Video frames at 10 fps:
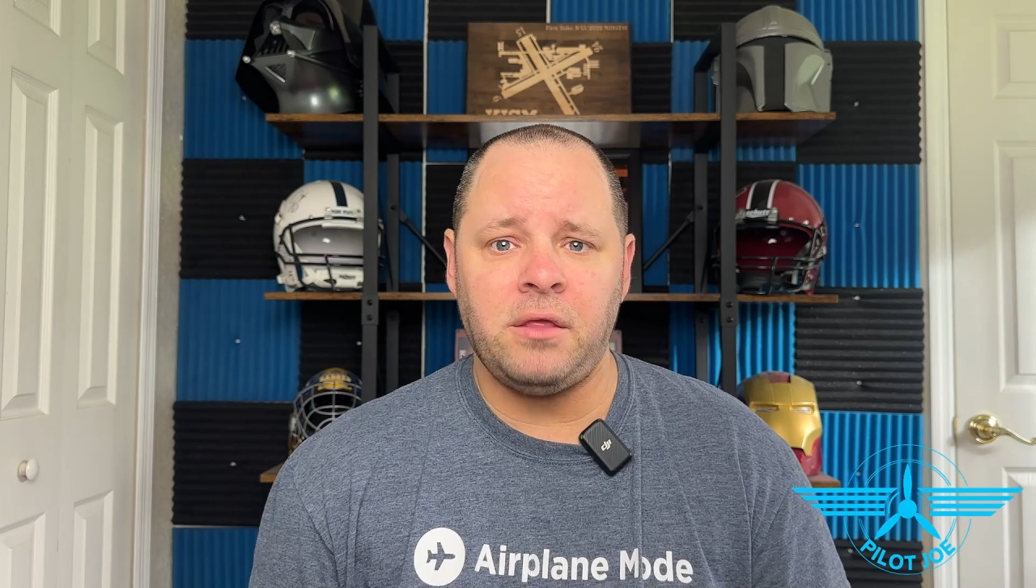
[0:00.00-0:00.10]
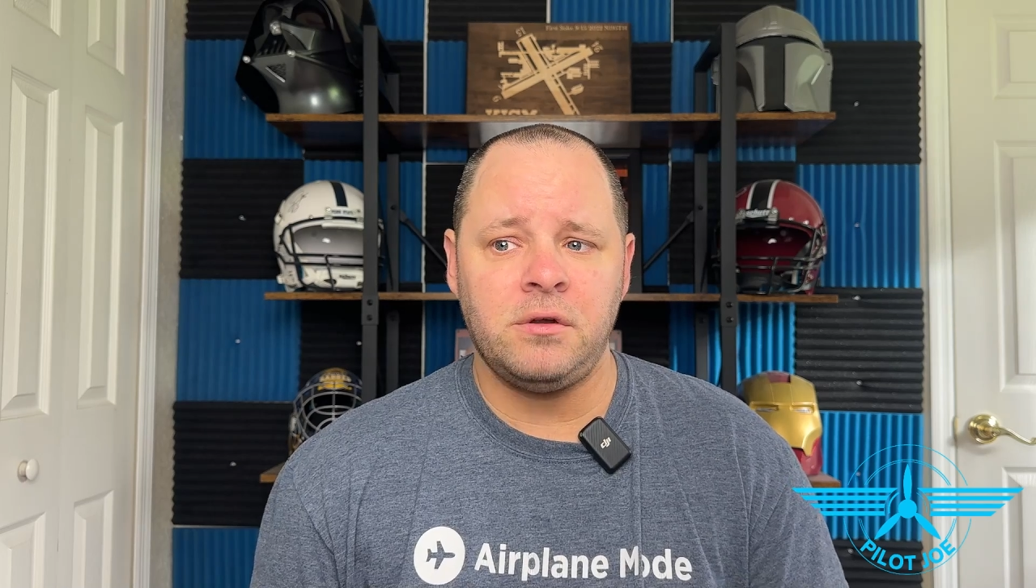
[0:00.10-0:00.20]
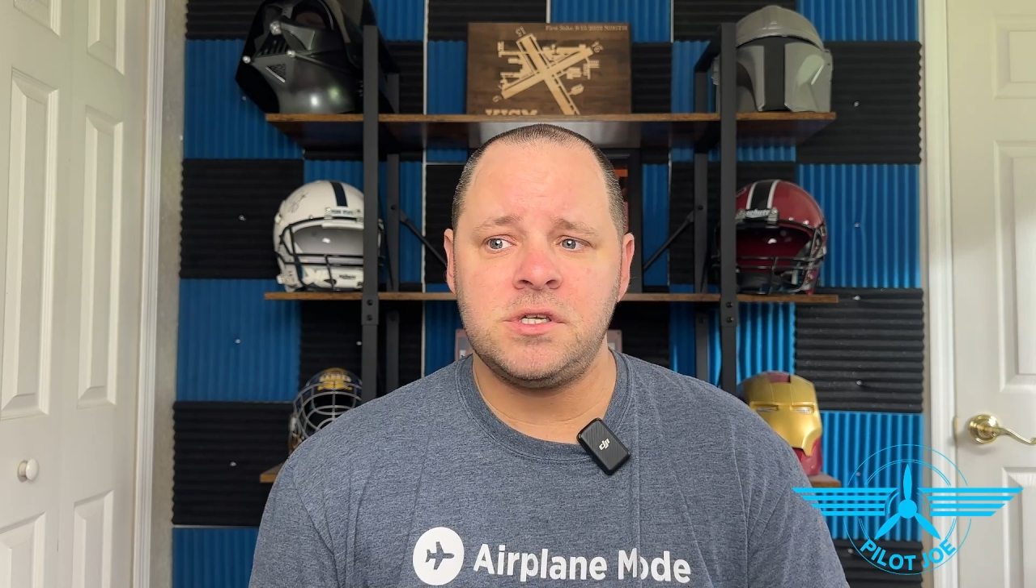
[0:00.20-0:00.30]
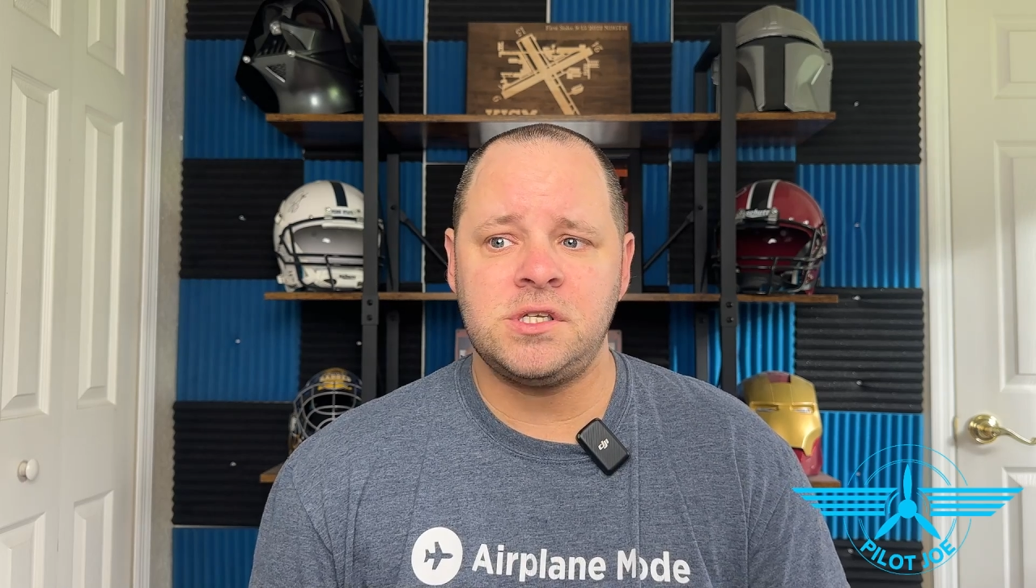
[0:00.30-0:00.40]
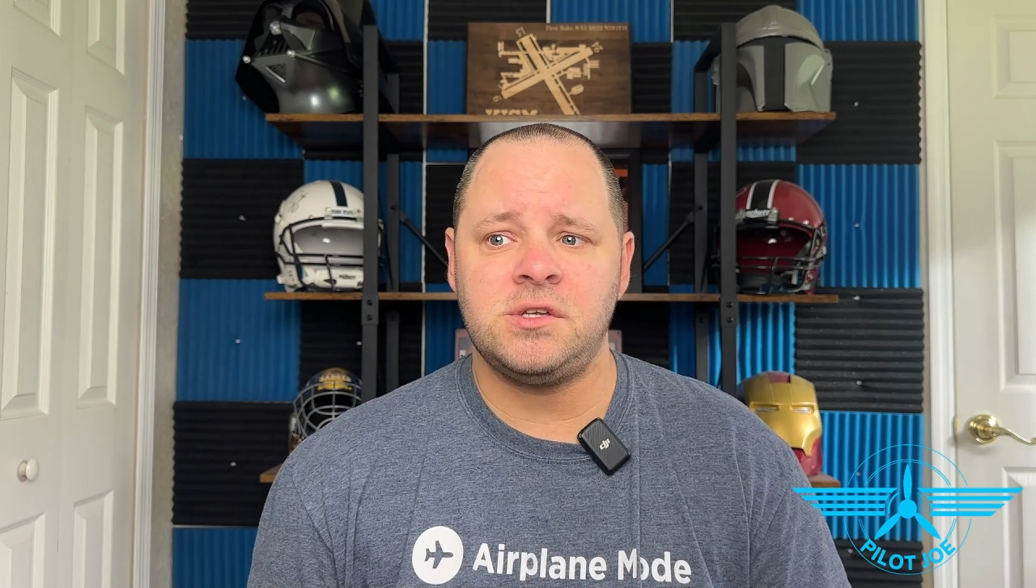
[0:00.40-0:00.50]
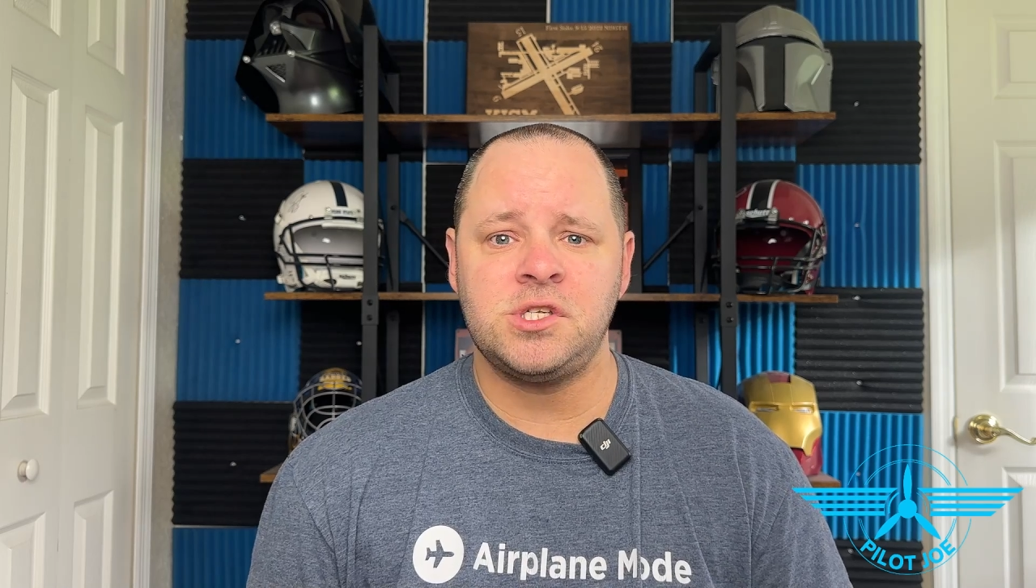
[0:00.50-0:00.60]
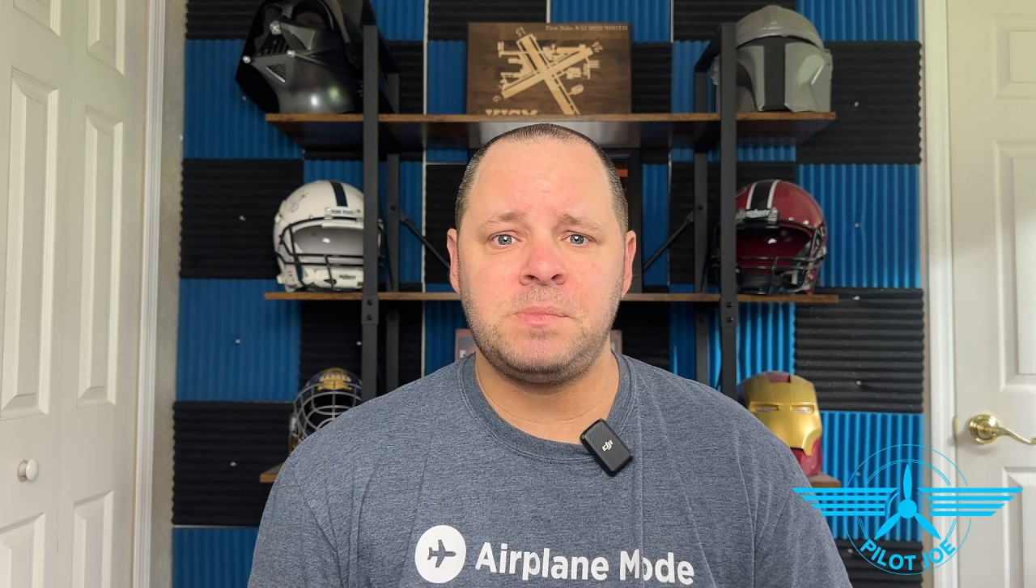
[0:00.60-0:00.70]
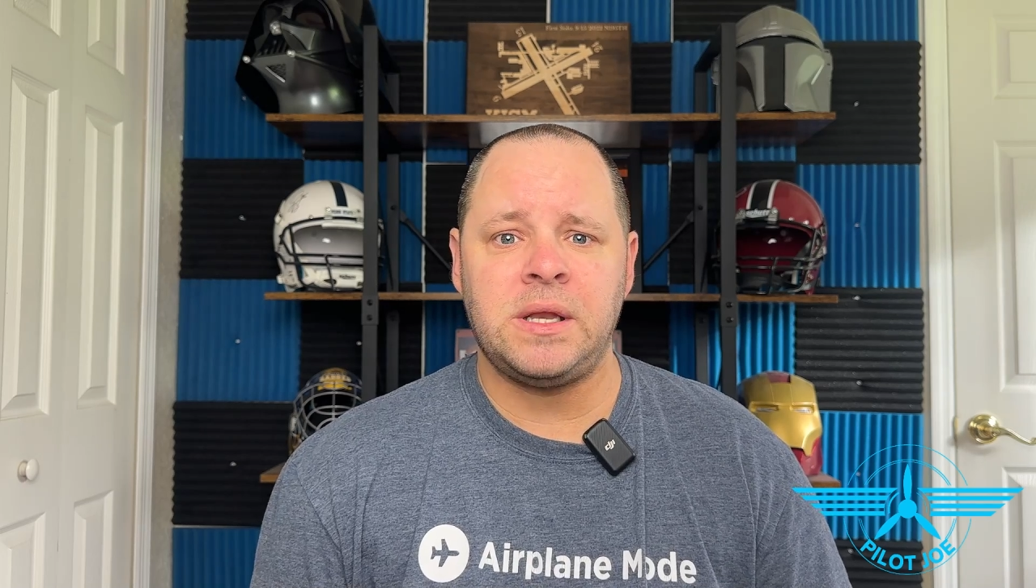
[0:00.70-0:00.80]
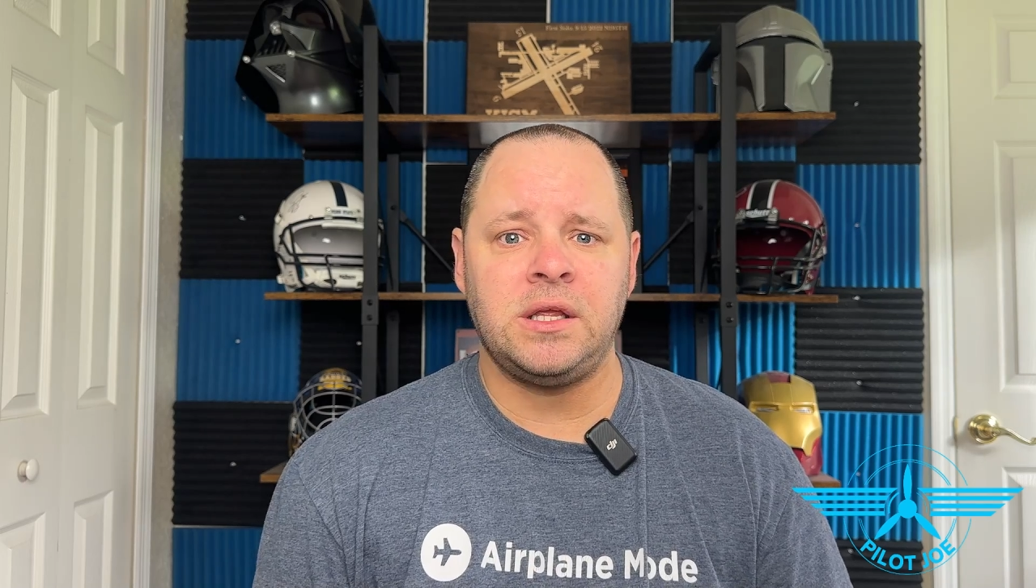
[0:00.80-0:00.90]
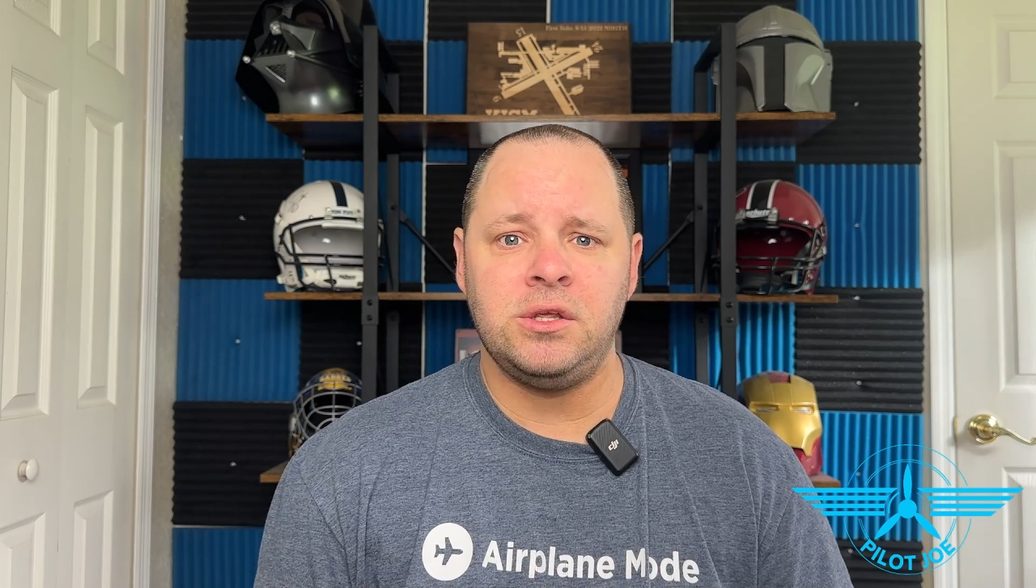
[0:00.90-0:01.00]
still
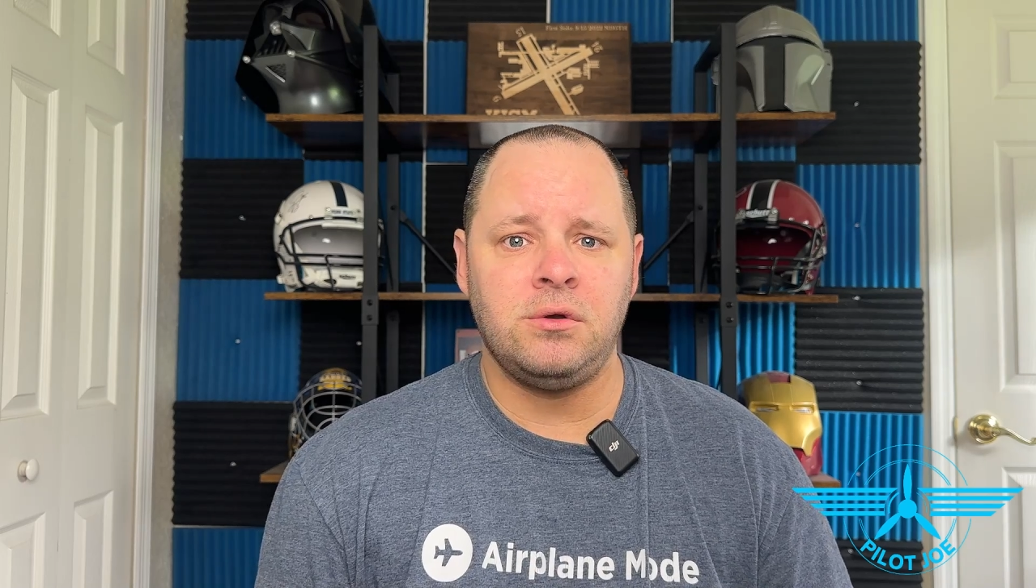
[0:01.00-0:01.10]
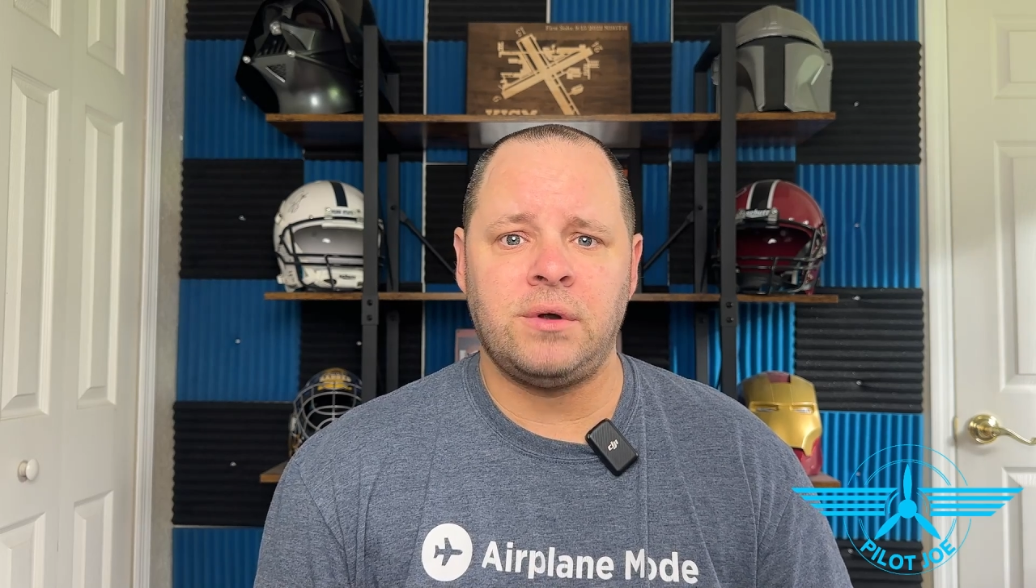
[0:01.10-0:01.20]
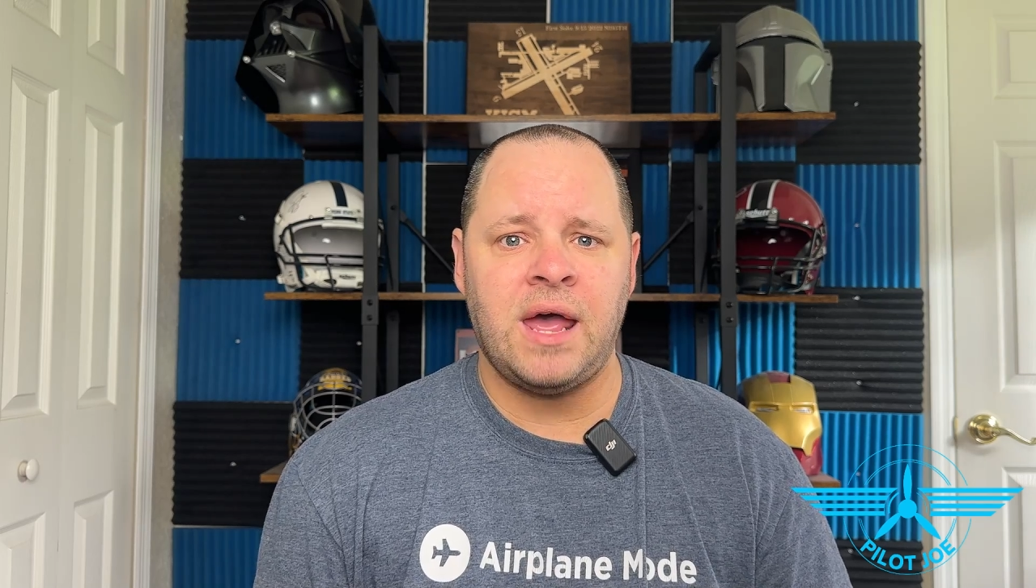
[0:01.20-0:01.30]
spinning, you don't